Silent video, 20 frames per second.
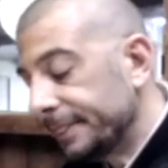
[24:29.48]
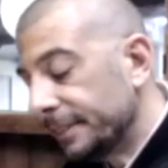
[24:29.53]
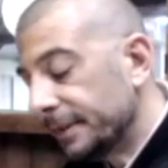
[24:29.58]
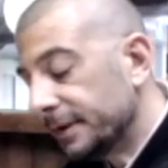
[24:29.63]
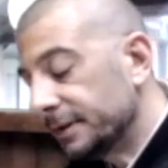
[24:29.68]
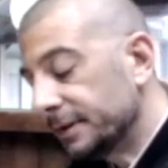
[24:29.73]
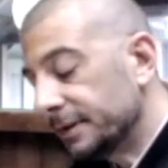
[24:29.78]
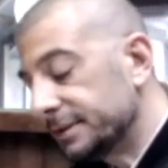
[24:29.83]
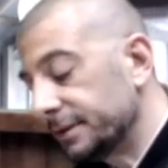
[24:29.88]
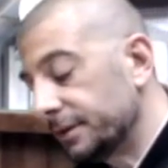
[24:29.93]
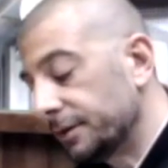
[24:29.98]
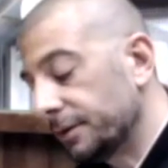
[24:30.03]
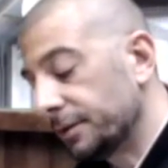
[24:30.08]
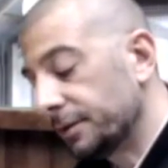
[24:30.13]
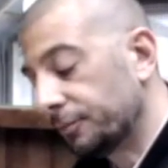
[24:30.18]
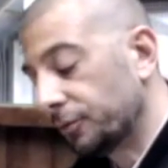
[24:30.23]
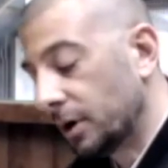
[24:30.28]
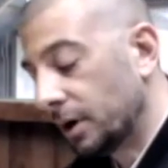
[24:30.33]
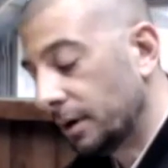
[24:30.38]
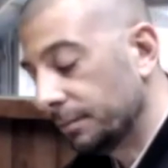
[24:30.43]
Consider the
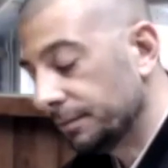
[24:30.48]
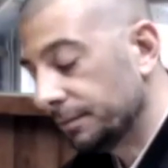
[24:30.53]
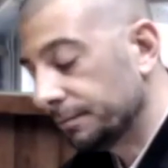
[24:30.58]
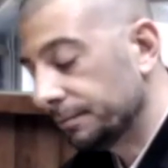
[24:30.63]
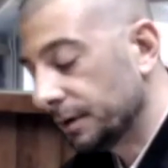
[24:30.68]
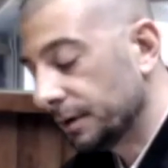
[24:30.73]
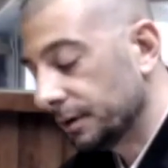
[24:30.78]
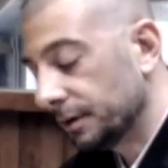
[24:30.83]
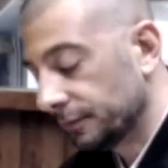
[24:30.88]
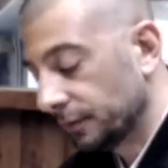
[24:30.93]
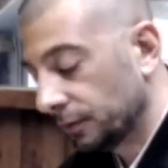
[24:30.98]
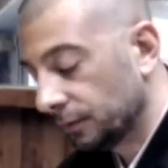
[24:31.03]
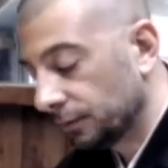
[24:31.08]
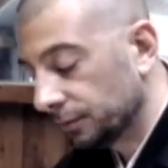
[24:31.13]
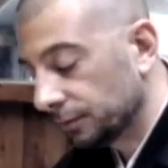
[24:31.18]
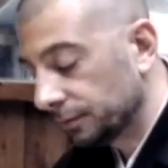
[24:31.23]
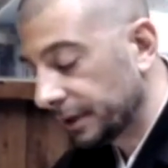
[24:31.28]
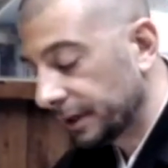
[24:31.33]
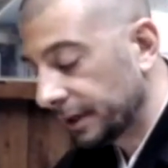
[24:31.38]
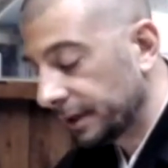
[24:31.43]
problem of
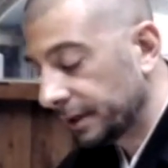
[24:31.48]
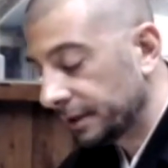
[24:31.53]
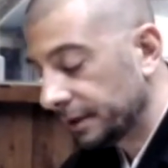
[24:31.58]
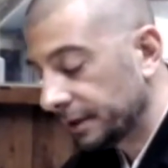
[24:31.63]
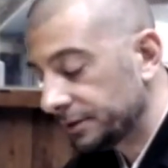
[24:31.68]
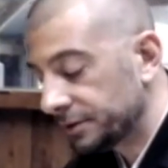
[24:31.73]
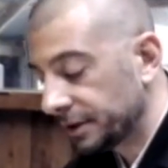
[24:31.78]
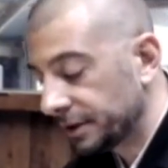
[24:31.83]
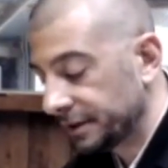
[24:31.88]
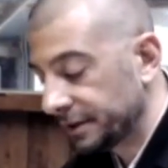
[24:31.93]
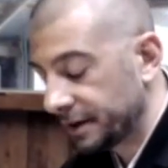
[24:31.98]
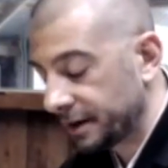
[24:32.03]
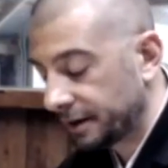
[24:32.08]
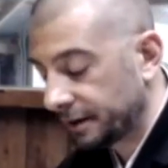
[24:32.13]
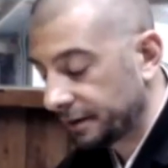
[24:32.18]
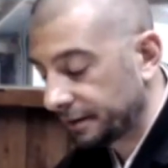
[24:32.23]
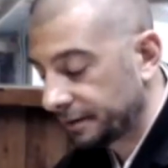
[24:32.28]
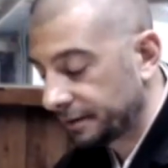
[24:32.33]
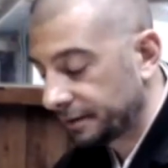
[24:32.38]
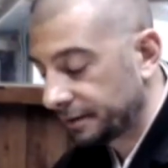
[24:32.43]
old age and
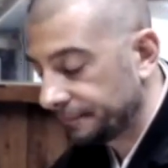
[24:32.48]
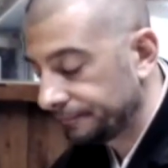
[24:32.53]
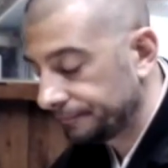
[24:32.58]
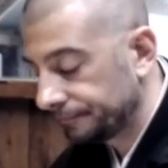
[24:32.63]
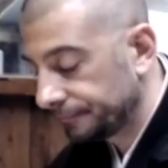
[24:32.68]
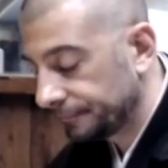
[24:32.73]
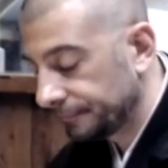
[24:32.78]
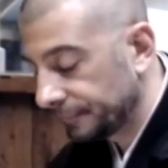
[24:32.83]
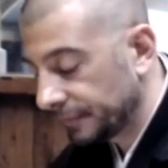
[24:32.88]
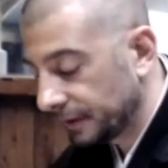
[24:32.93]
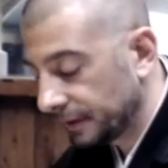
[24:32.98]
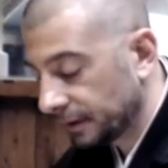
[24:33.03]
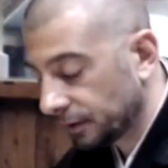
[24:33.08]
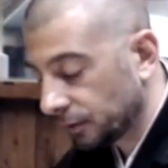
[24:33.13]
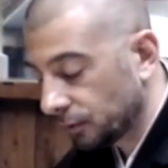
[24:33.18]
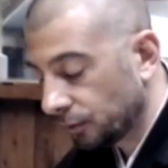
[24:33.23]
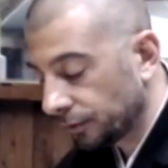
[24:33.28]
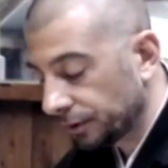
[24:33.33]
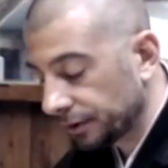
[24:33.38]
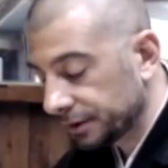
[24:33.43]
death.
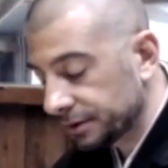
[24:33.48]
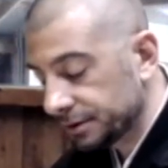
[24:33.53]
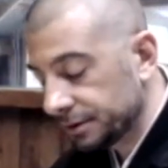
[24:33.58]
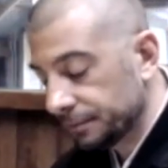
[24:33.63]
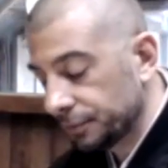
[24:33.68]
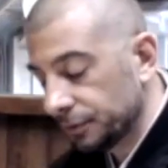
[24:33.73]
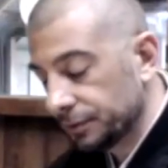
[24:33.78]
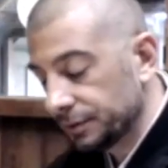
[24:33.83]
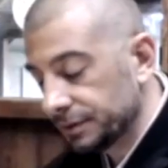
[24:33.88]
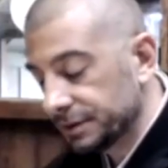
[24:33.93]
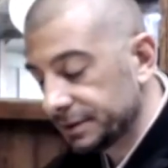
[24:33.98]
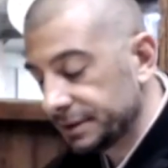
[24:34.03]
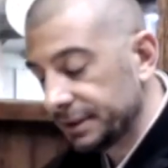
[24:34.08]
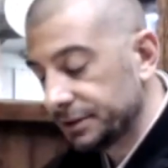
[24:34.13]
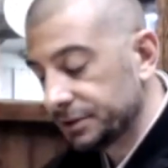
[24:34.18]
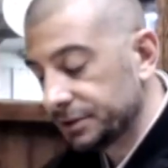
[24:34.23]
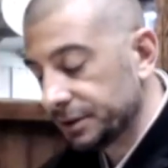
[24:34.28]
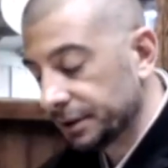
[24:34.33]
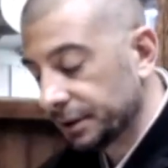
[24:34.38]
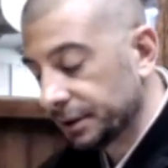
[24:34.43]
According to Buddha's
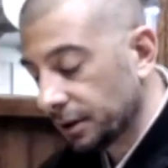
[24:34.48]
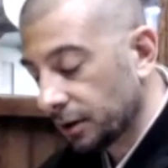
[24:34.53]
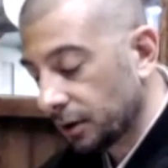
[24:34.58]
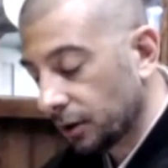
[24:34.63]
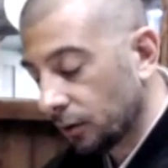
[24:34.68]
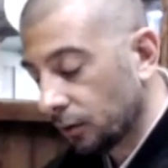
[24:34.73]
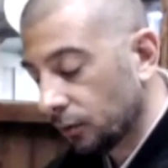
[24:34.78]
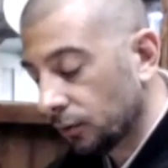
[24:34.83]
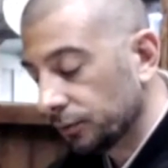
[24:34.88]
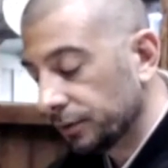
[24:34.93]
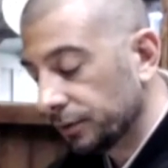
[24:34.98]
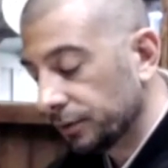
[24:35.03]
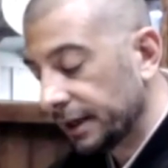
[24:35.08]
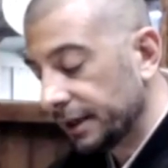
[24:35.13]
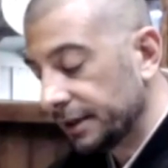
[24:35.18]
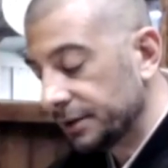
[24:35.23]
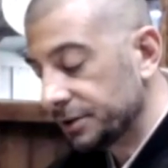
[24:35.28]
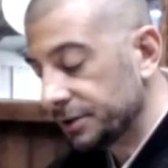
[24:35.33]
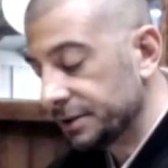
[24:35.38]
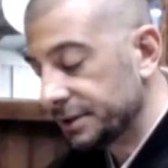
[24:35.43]
teaching, old
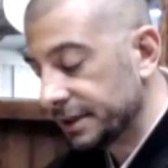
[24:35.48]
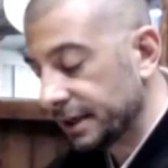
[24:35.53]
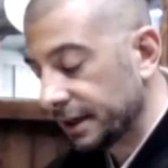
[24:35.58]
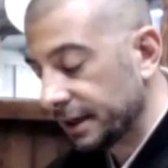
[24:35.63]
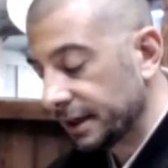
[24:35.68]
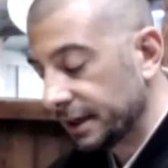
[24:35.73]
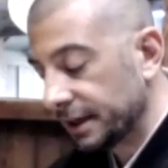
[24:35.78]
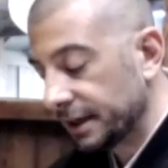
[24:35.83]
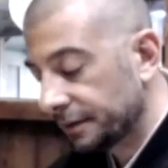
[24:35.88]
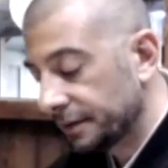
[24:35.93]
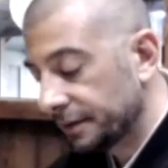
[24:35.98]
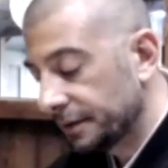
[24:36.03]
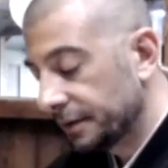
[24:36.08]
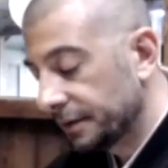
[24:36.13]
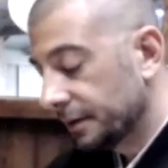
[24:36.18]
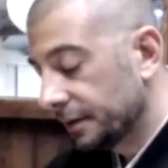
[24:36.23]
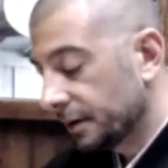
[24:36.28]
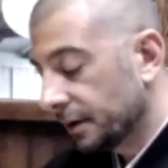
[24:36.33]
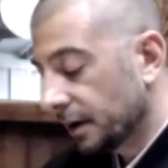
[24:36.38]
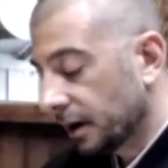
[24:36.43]
age and death
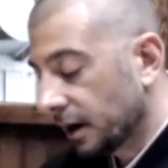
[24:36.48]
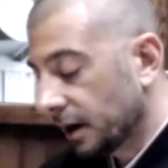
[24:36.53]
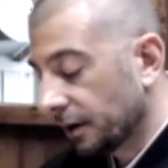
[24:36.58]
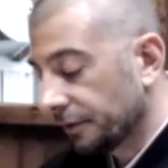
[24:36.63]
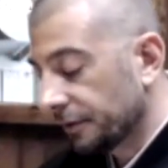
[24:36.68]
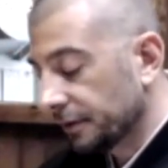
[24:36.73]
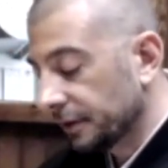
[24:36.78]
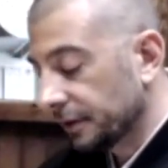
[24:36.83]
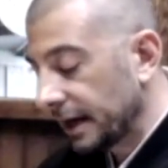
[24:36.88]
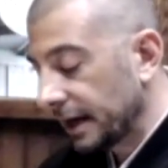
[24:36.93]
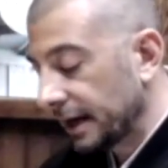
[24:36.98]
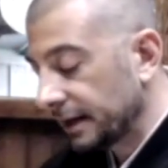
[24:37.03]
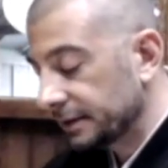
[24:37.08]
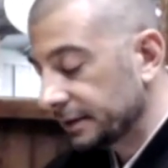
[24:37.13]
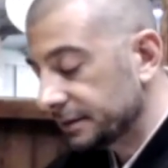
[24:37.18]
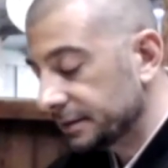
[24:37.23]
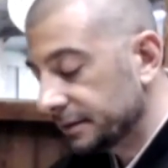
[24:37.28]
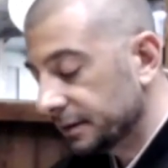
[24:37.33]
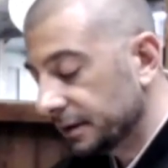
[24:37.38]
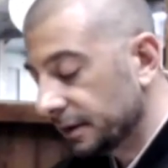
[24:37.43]
are the
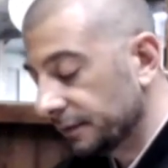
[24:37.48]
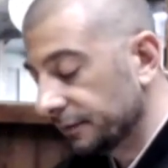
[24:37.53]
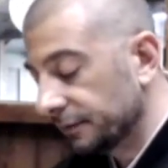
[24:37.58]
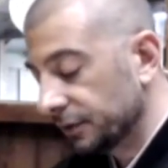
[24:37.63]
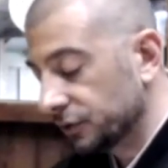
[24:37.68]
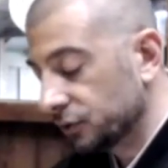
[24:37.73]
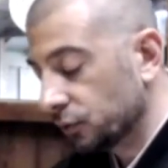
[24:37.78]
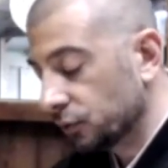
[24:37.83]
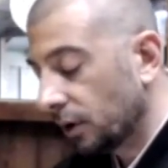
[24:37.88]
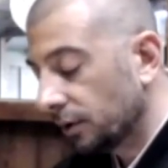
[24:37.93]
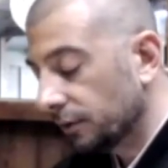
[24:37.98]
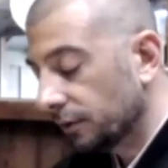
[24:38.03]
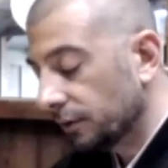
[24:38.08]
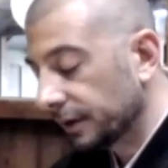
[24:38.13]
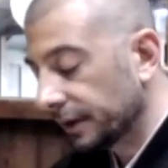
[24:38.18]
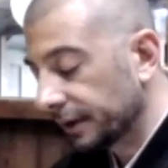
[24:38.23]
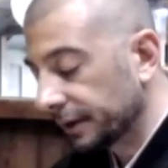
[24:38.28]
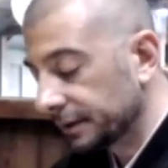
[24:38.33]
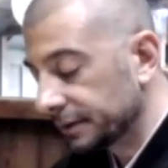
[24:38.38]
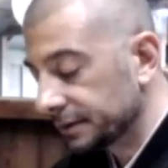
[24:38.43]
last of the 12
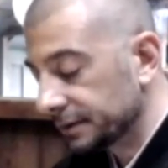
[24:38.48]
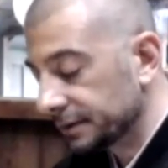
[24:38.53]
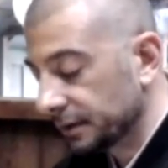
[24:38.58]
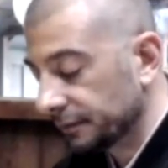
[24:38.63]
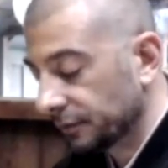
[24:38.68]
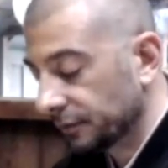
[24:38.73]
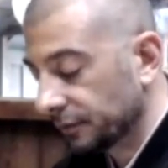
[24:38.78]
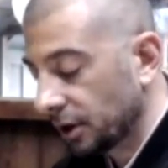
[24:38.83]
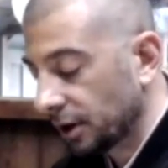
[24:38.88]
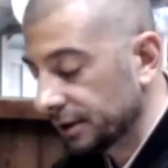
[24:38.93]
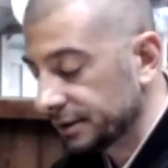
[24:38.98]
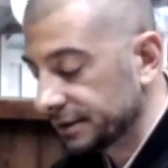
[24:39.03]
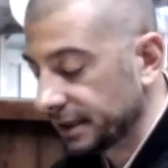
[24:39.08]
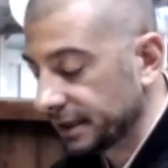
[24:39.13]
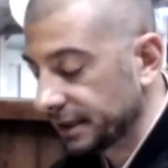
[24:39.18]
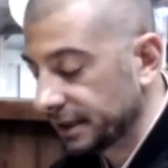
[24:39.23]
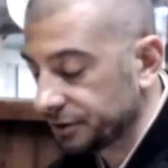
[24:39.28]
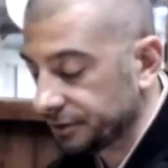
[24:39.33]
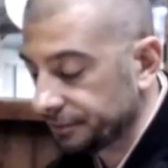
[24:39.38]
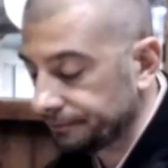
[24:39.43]
links of
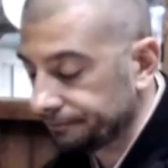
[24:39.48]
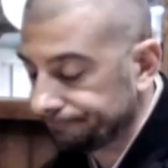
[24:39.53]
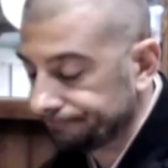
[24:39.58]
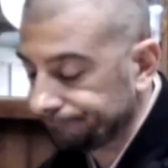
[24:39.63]
causation.